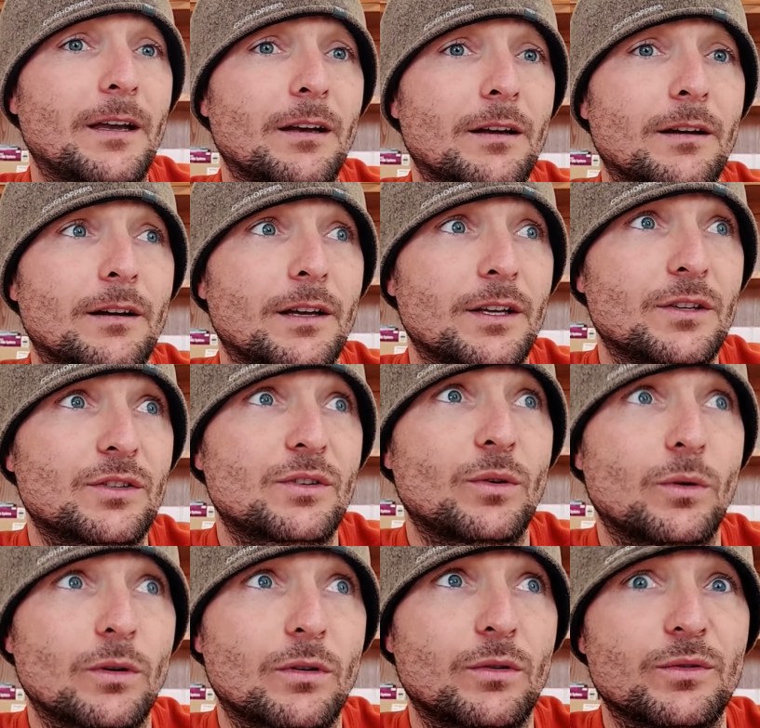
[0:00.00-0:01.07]
a, a
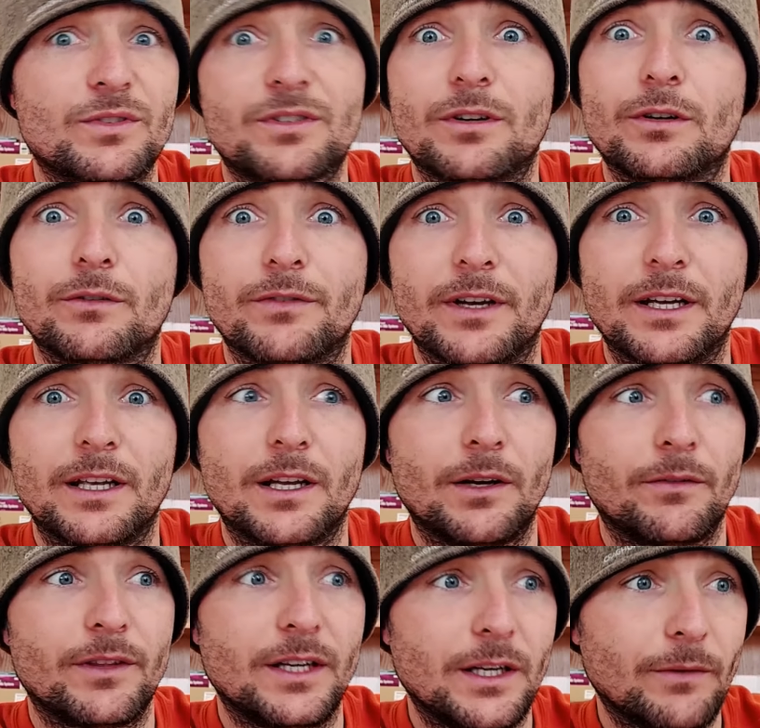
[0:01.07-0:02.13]
historical survey
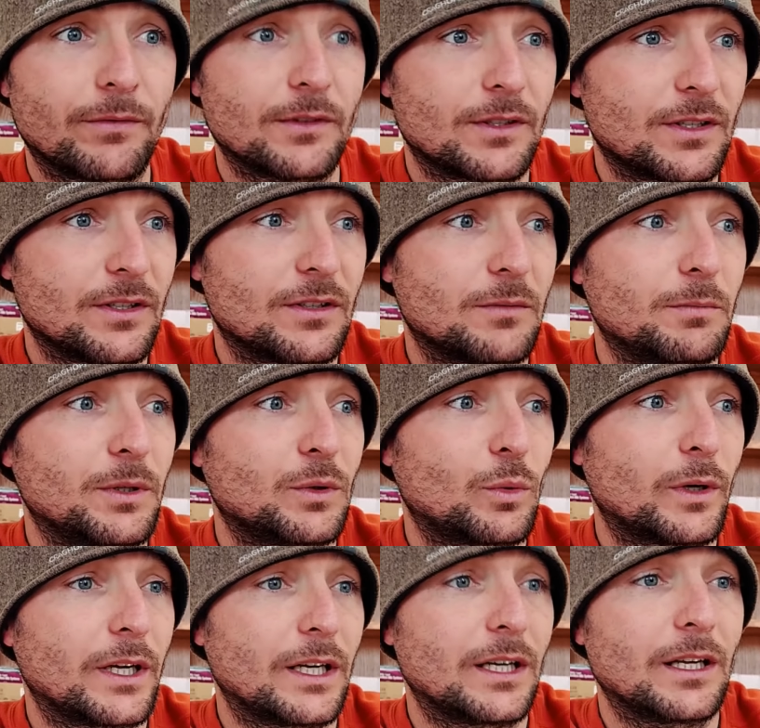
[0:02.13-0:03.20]
of the differences
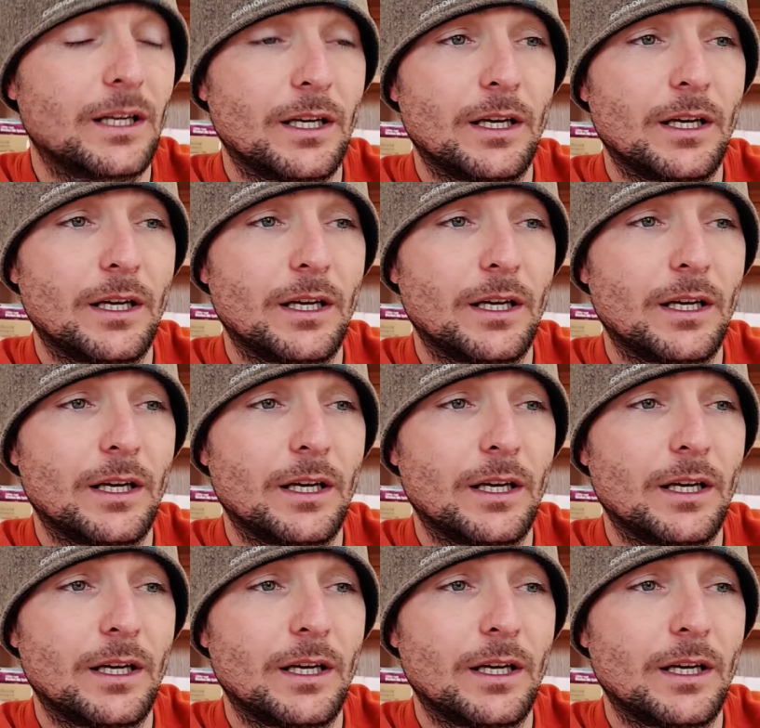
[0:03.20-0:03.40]
between